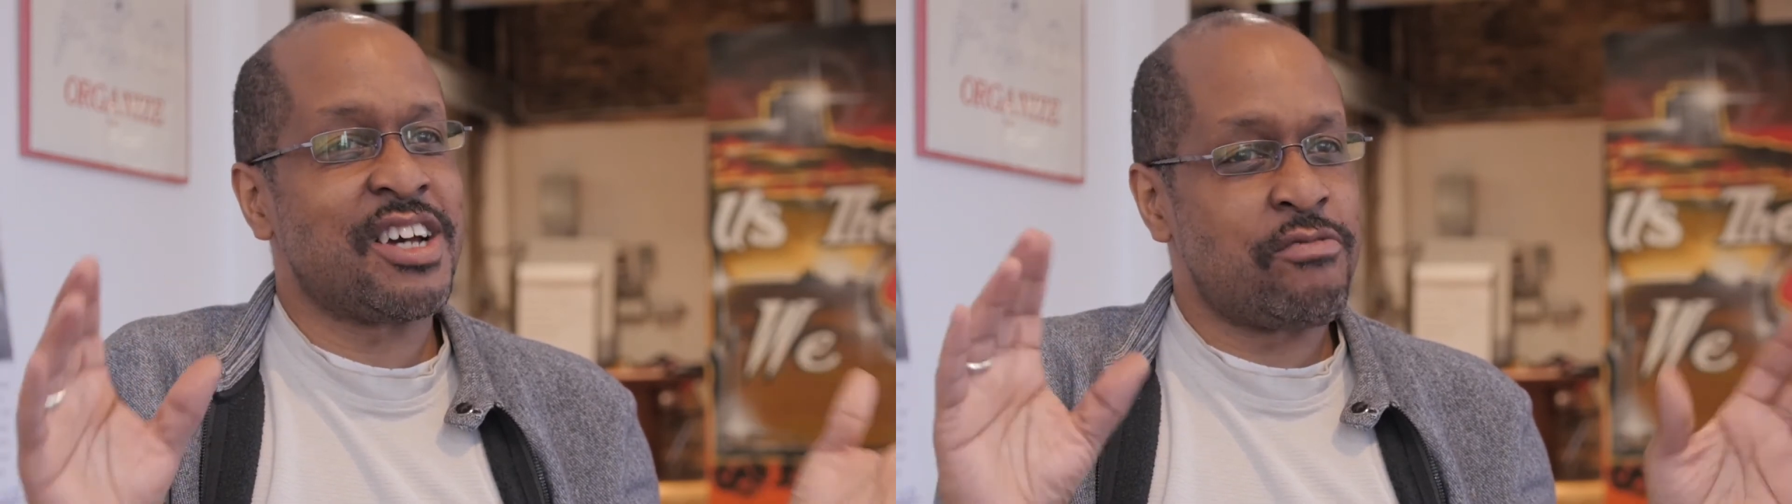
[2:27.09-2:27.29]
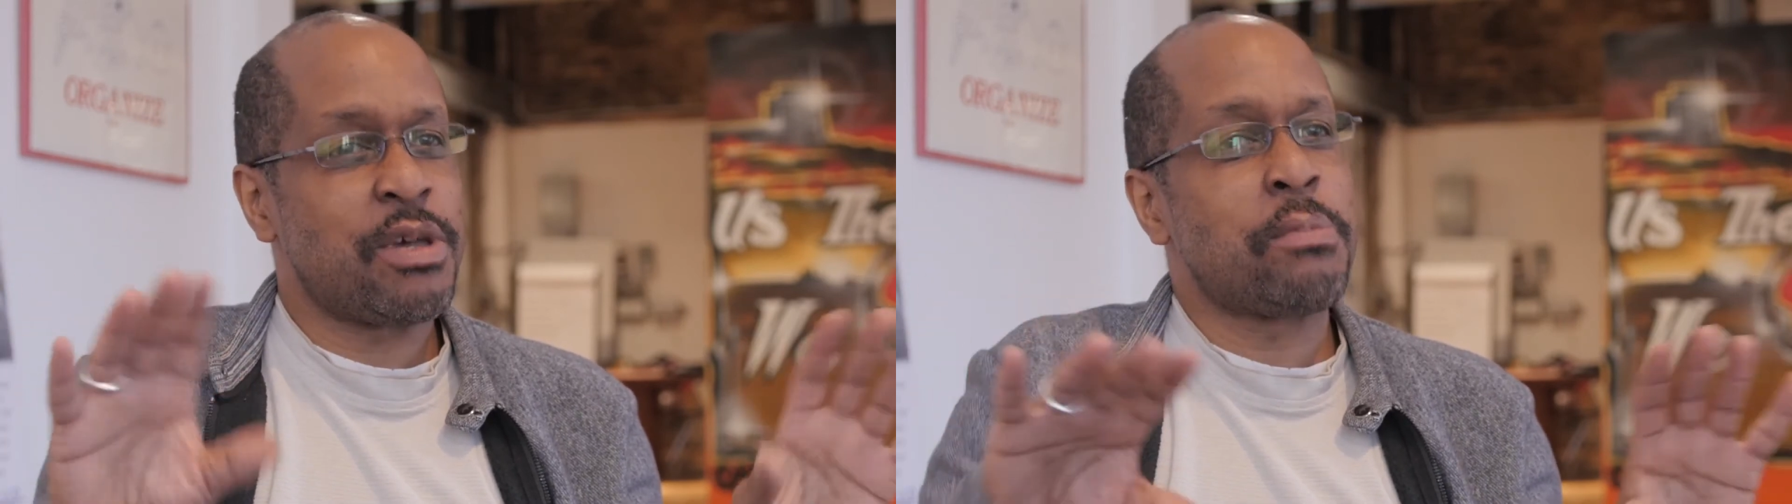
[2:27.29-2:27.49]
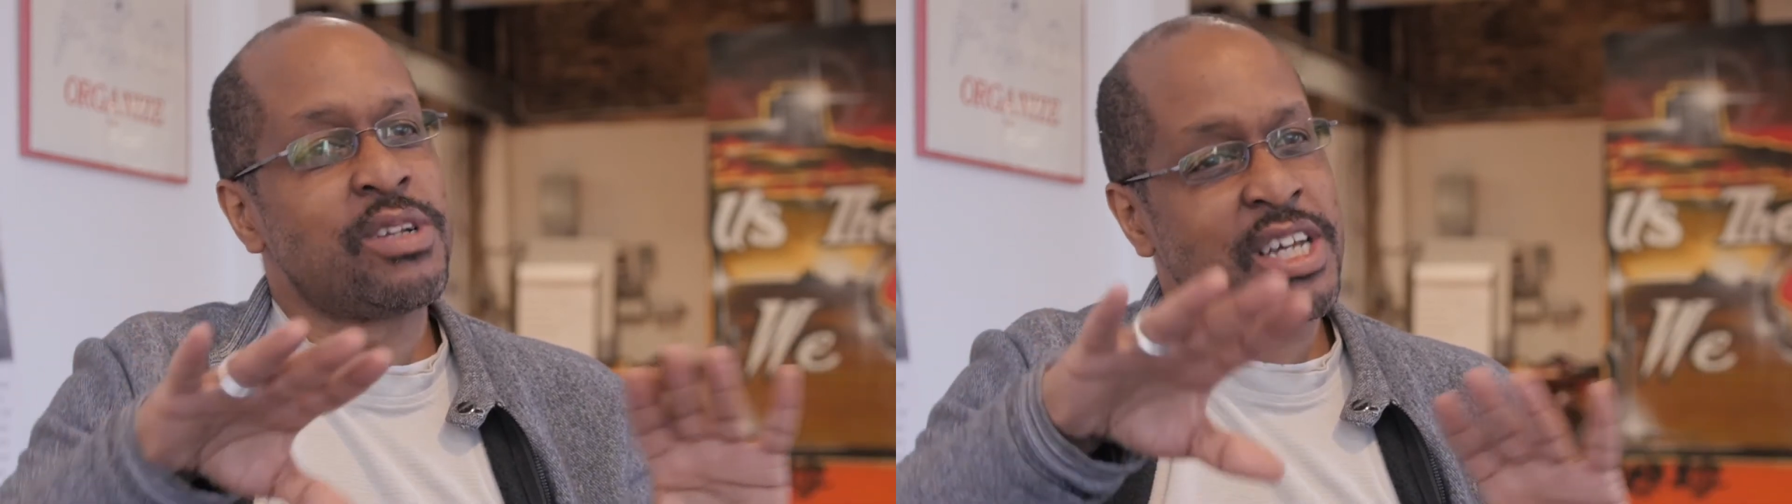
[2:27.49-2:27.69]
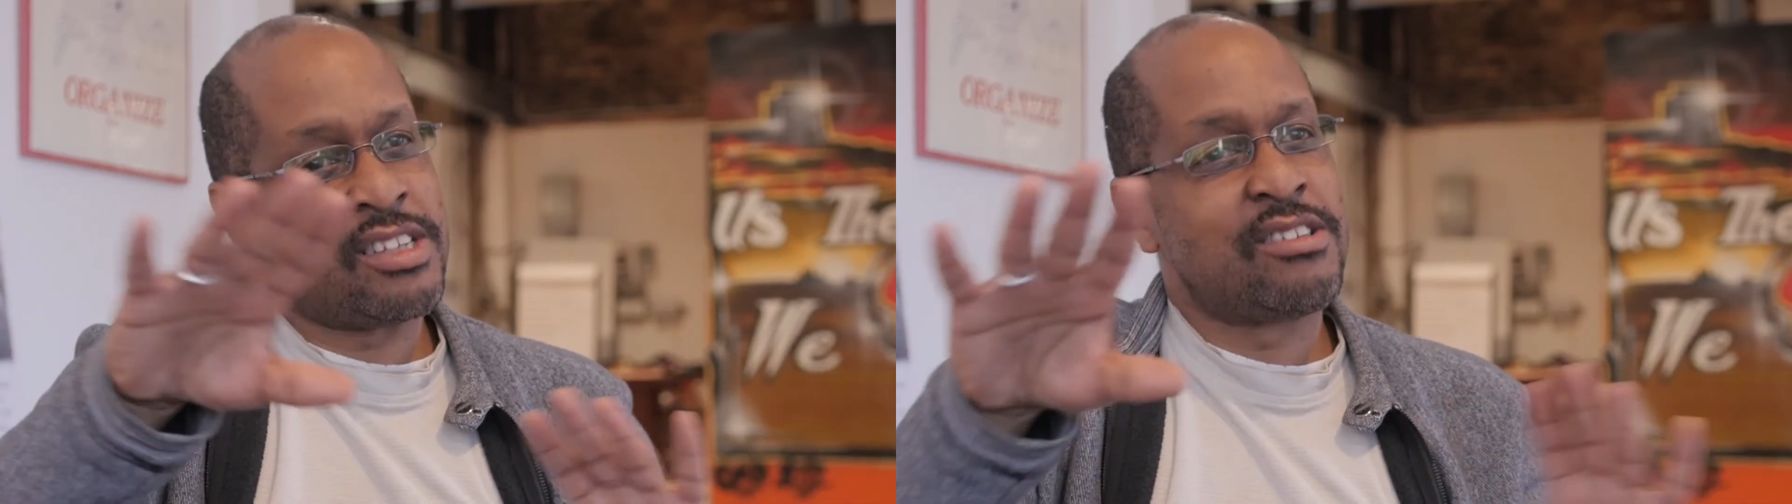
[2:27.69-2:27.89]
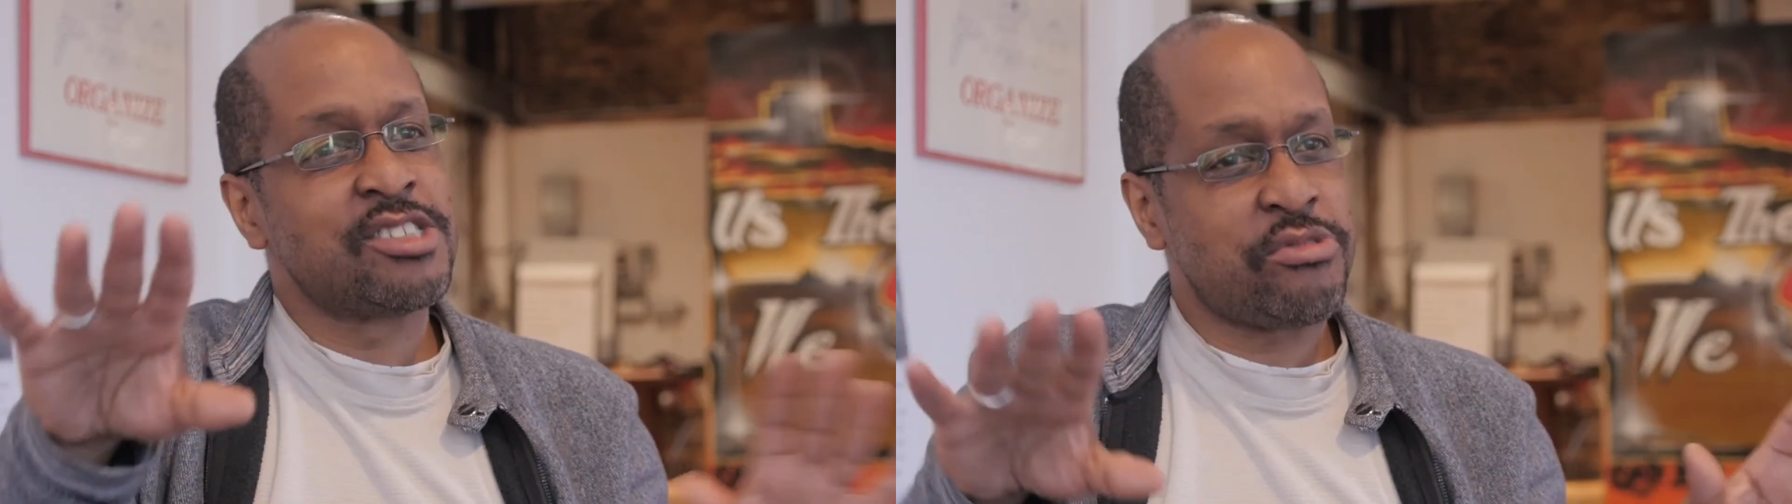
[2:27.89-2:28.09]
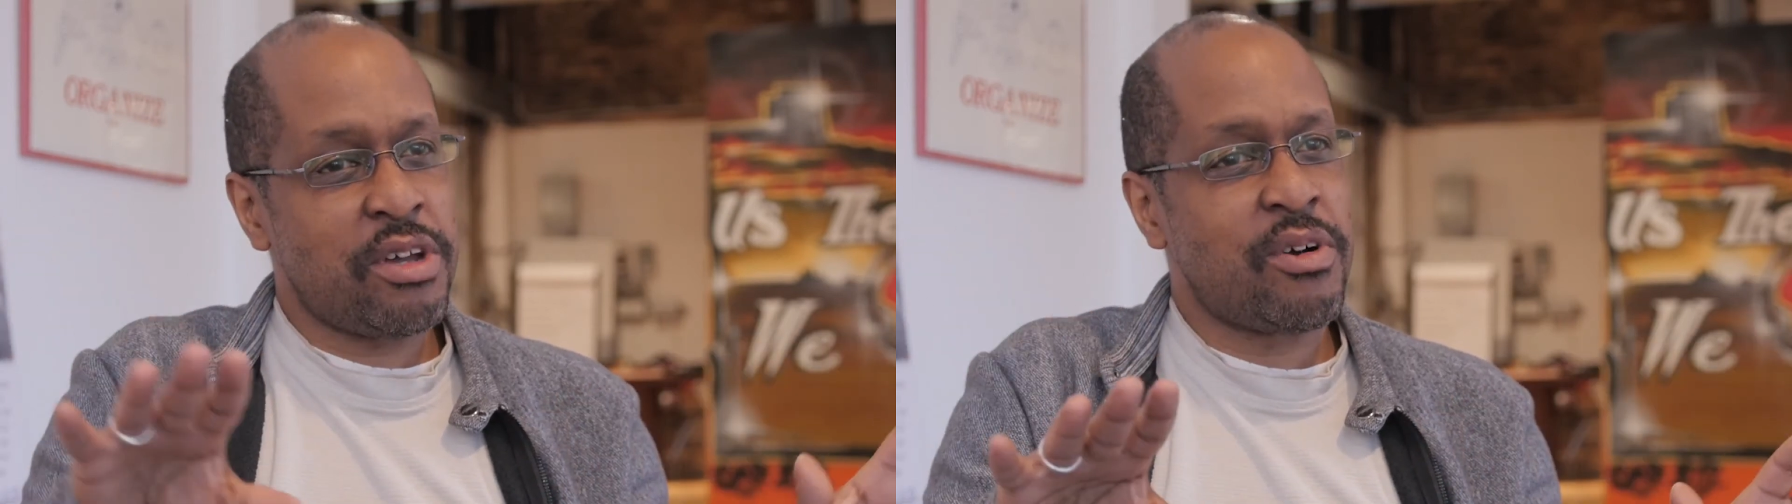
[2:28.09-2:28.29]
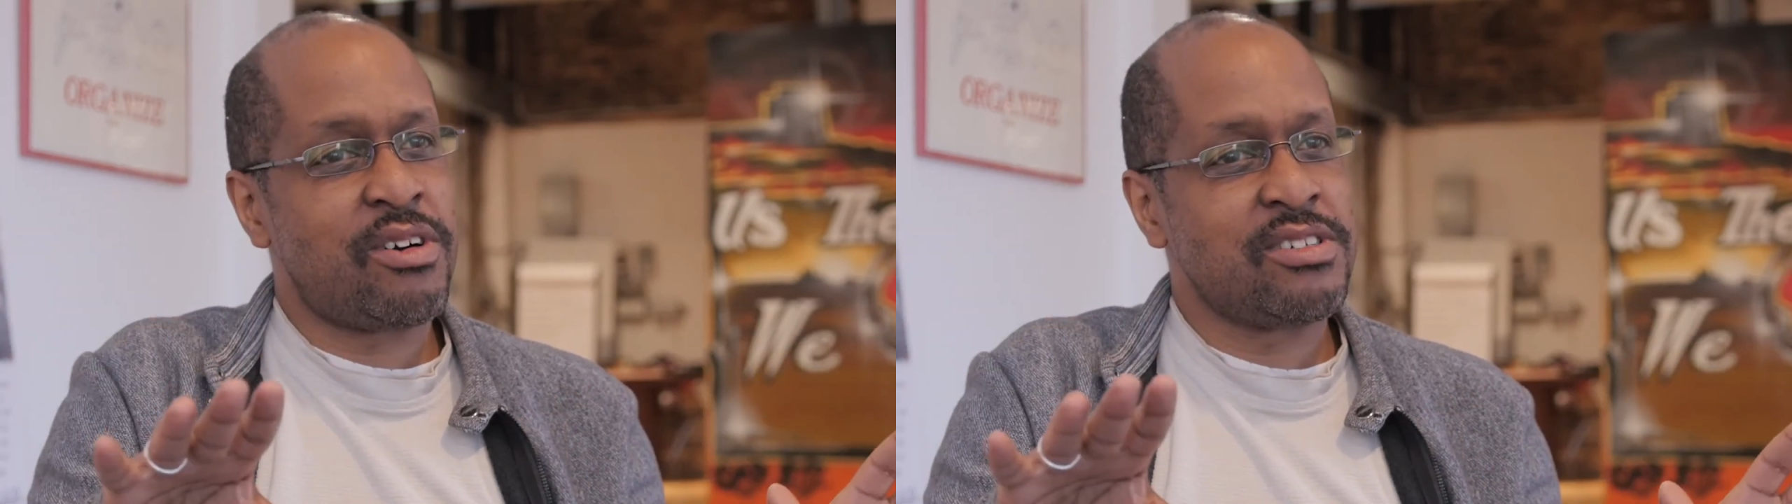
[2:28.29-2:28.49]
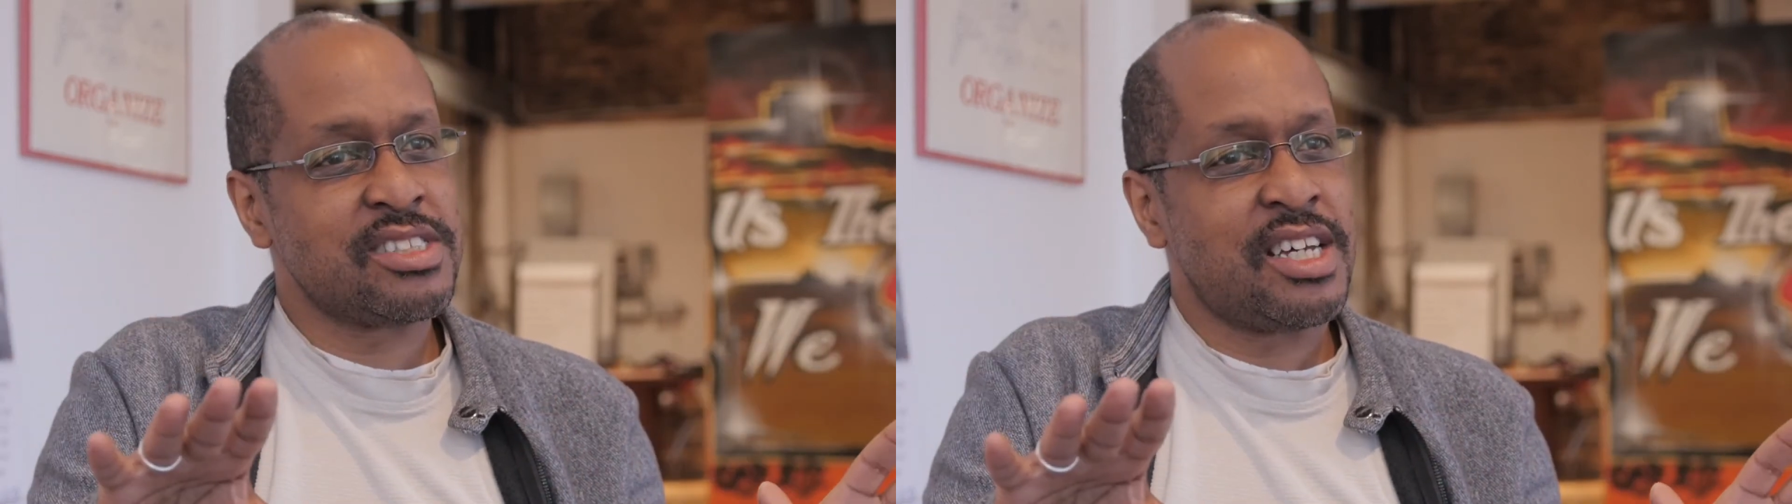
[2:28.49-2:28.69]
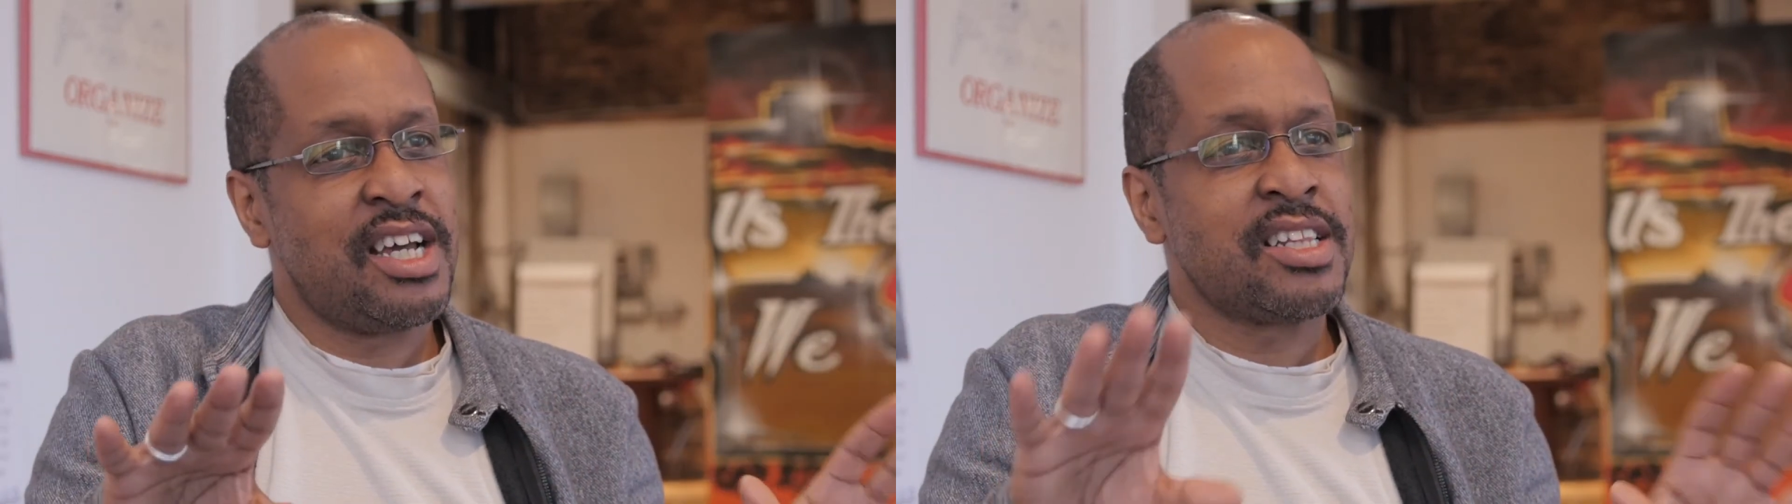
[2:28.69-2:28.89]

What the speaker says: of people in those three roles